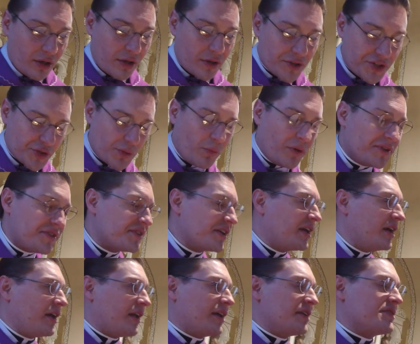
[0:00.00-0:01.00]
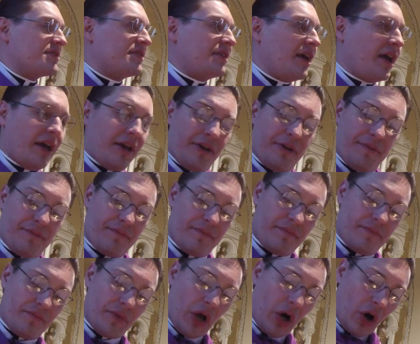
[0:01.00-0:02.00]
So once again, I say,
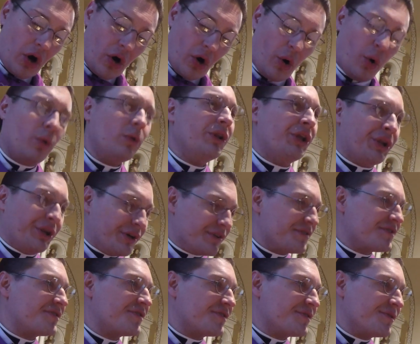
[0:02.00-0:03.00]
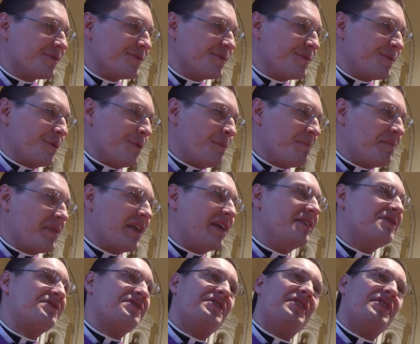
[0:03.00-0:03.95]
holiness is